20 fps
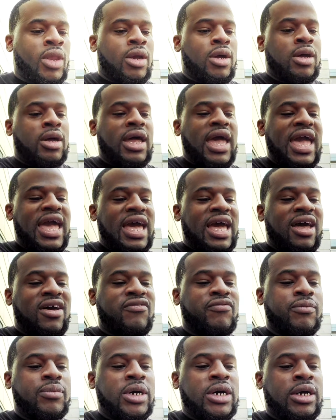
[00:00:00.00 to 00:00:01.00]

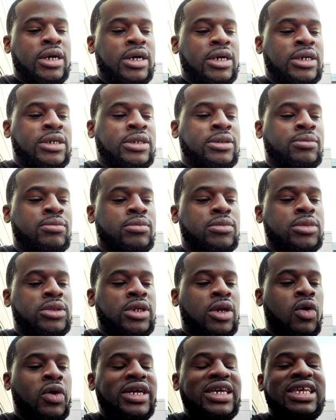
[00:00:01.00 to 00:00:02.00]
have
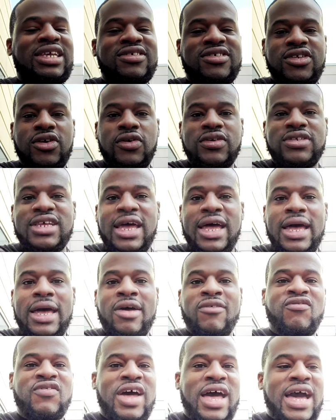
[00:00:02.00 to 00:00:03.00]
an easier
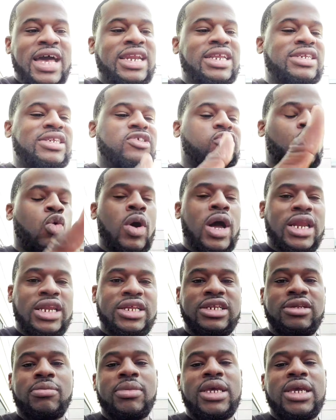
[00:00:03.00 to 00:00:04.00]
time finding these
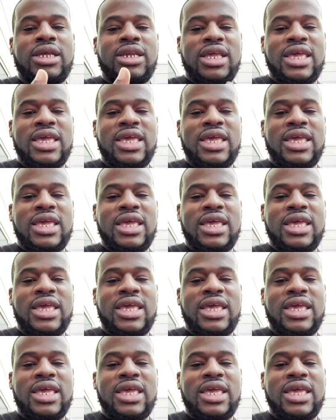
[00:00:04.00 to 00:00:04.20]
quality men,